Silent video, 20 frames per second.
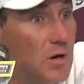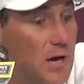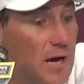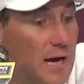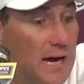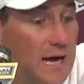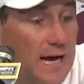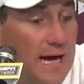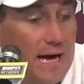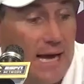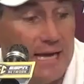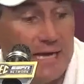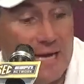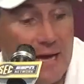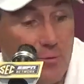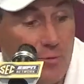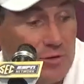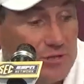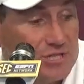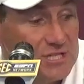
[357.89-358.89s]

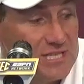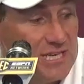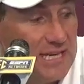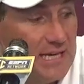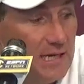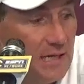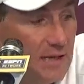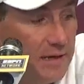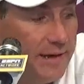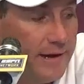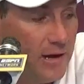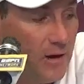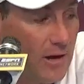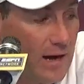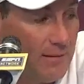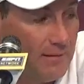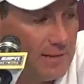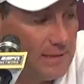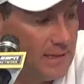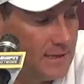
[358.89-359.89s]
Yeah, we'll see.
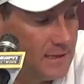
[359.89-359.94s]
I